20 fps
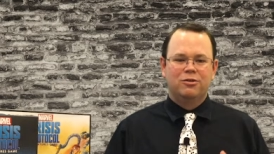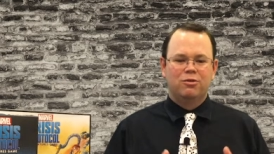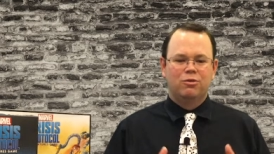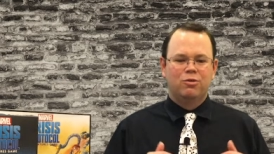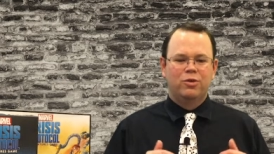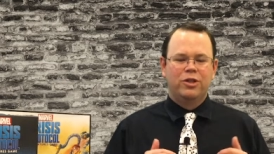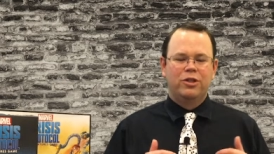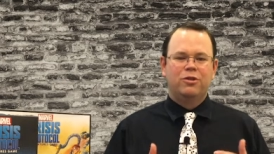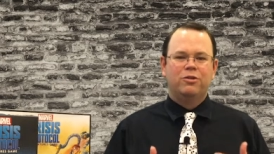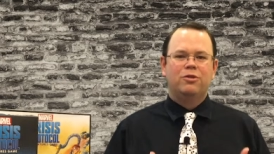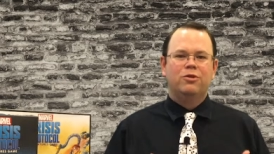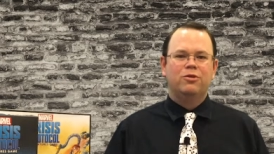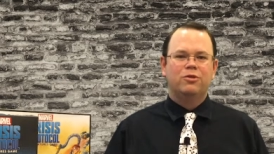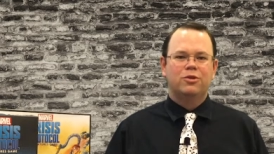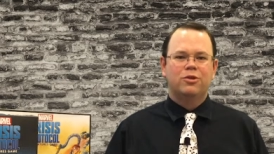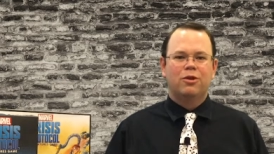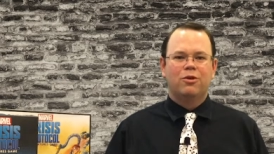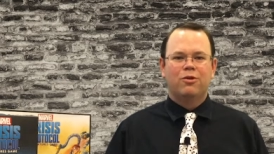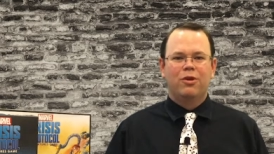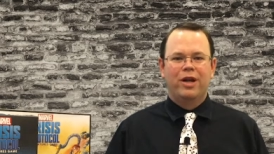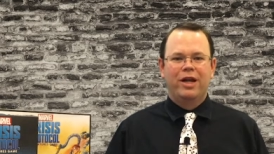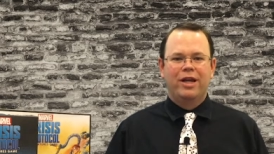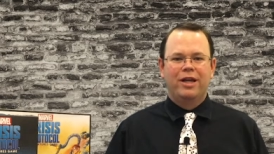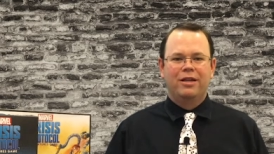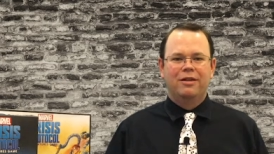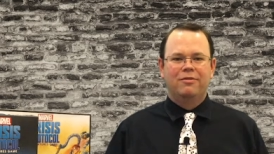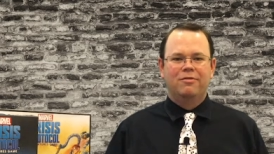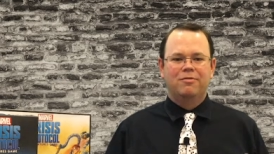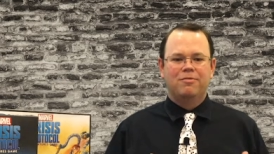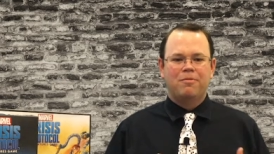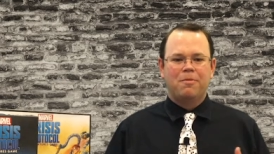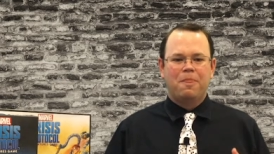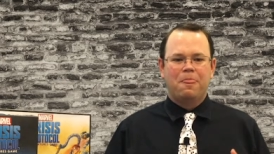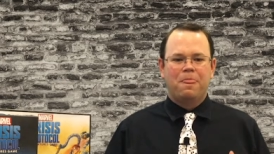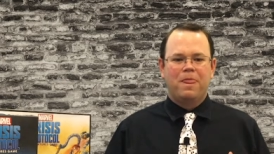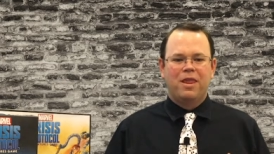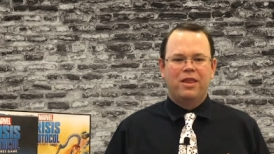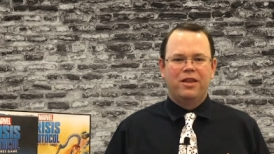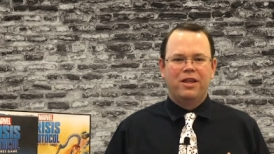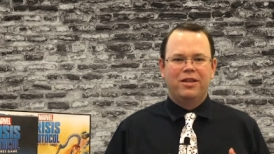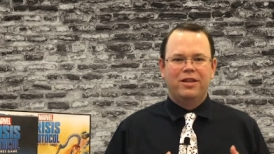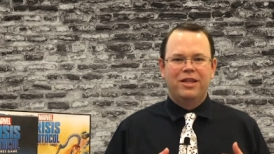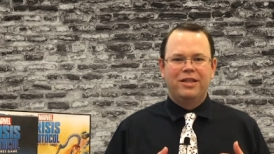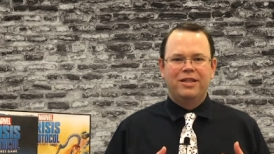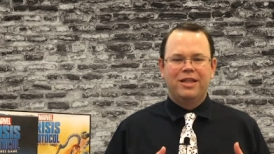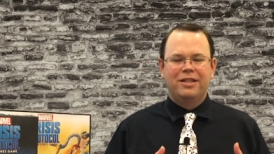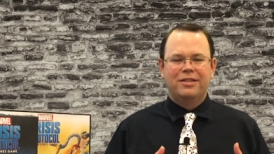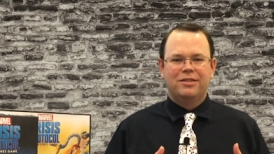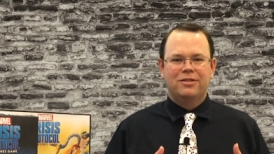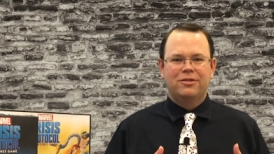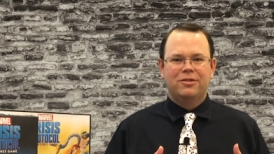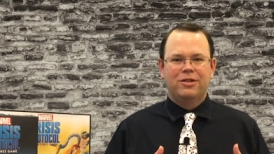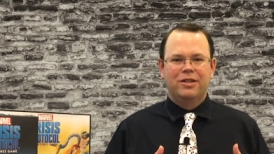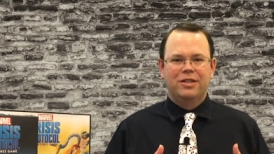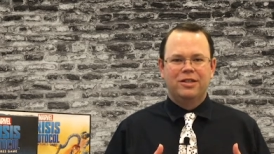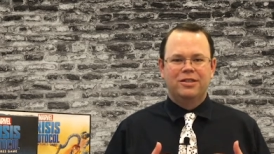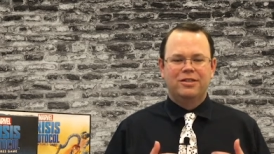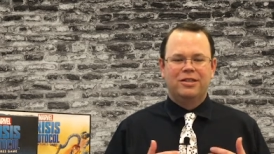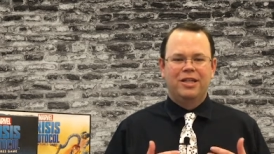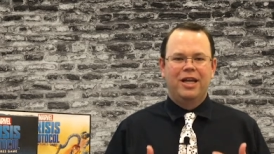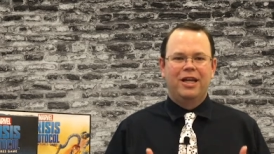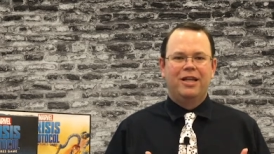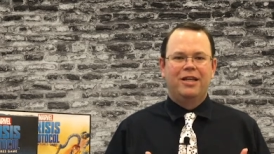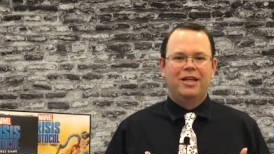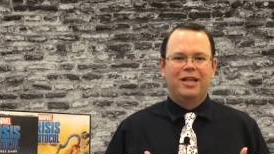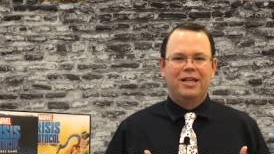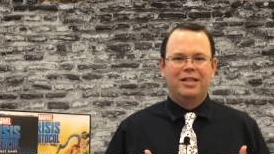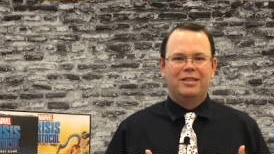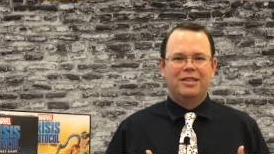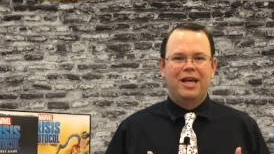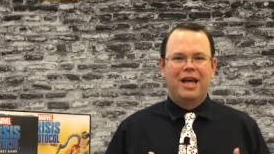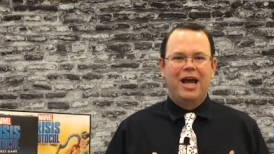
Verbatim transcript: when you use terrain, the thing that's going to set it is